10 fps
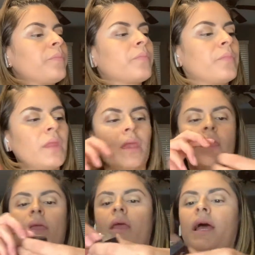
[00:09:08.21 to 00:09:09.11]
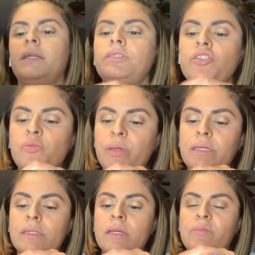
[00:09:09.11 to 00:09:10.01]
it, actually. I found it.
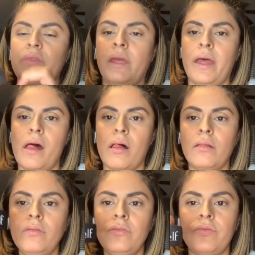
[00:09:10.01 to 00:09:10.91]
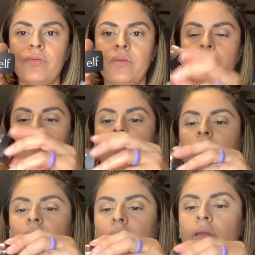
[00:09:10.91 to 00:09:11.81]
Another deal that I found this at
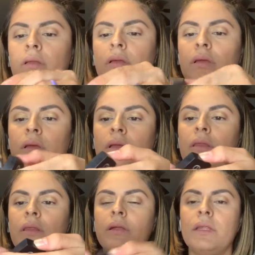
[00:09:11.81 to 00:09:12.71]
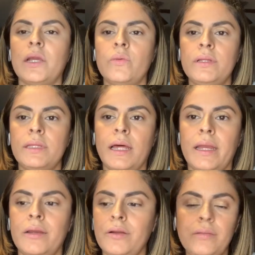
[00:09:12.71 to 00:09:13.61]
Marshall's for
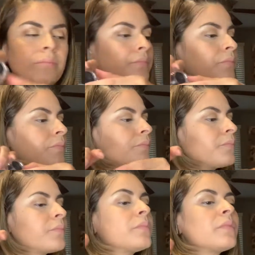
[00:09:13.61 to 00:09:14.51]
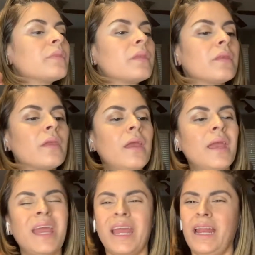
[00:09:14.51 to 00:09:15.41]
$1.50. It's usually, I think, about
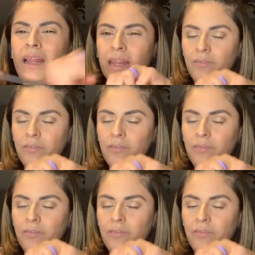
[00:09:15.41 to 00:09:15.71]
$3-4.